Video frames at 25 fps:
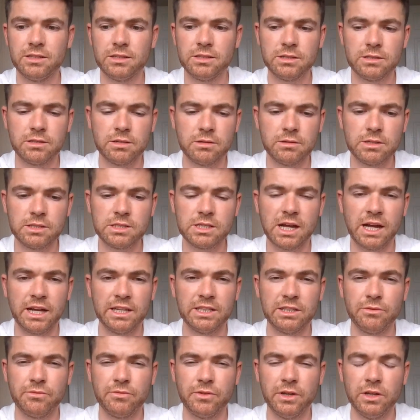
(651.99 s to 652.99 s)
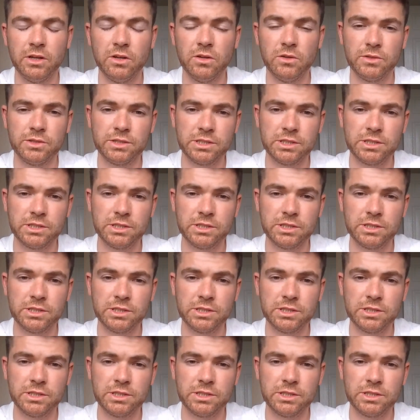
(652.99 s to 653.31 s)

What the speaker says: Starting to feel